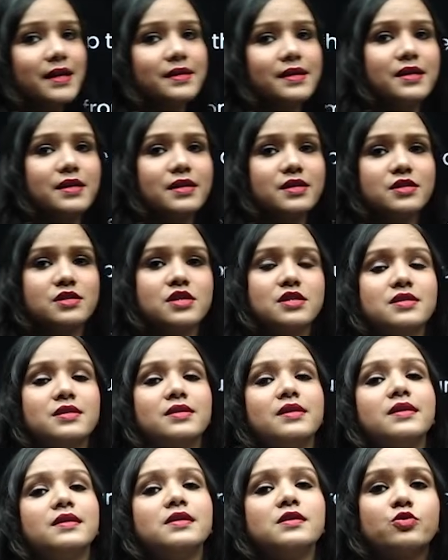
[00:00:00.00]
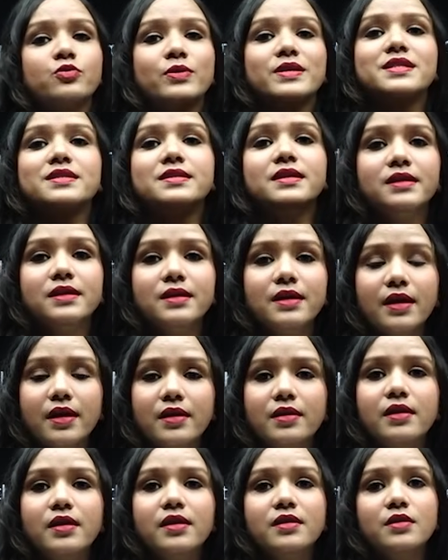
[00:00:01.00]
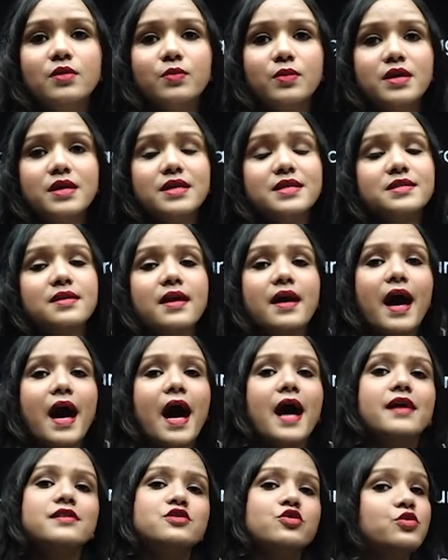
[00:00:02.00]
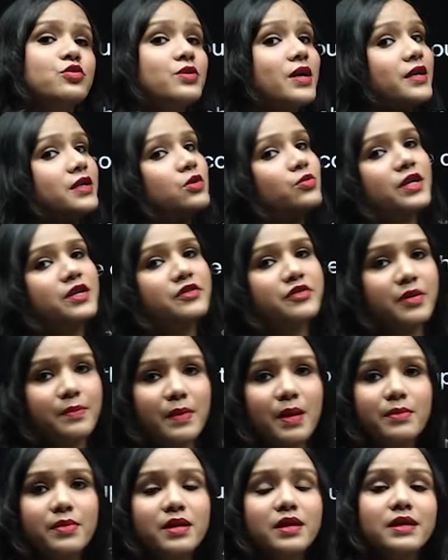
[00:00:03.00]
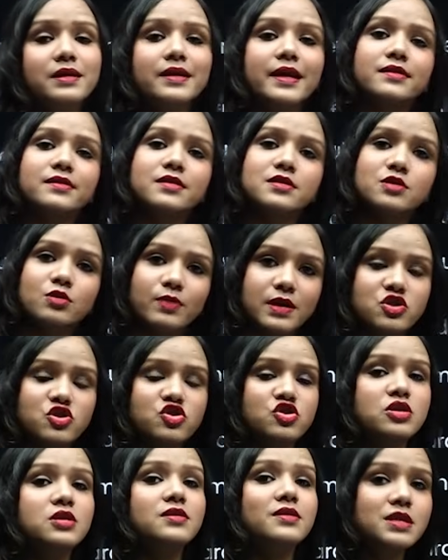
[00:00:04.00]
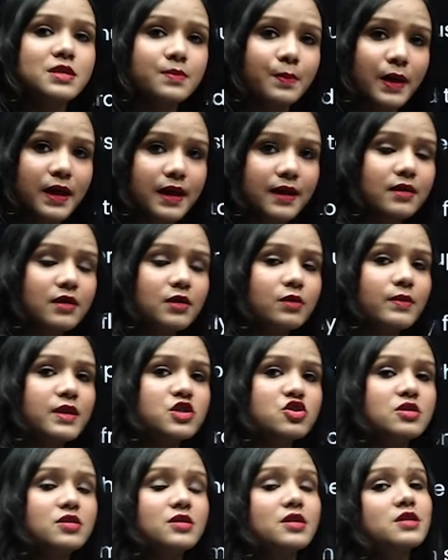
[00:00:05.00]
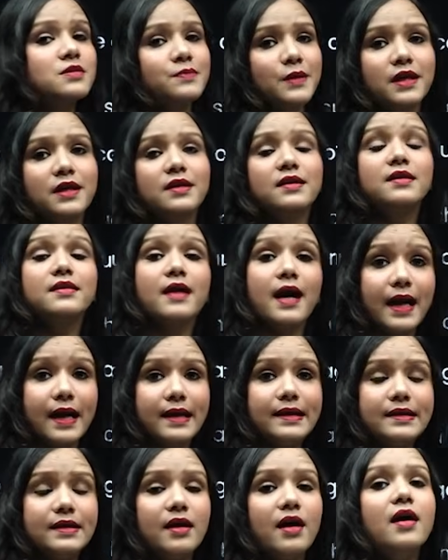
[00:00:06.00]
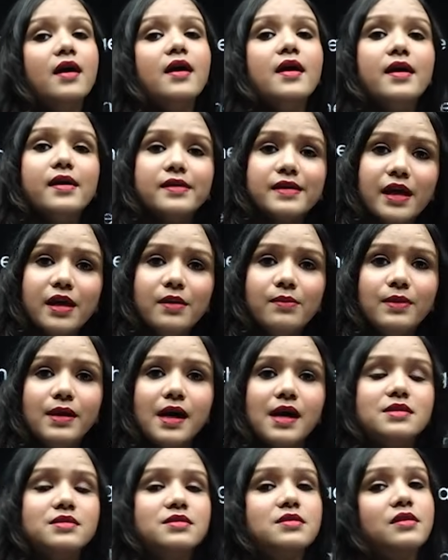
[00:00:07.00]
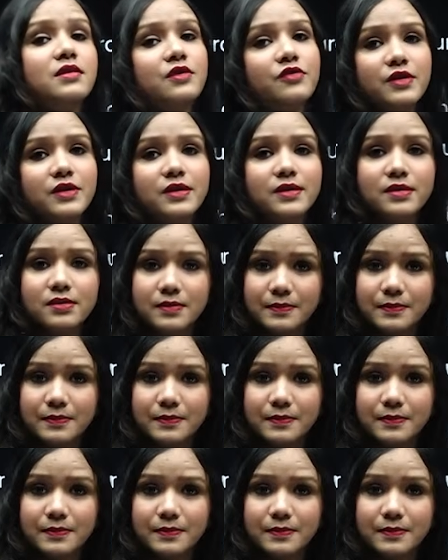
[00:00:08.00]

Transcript: there is just little twisting in the words, and so that you can remember, like this question, this particular idea can be asked in different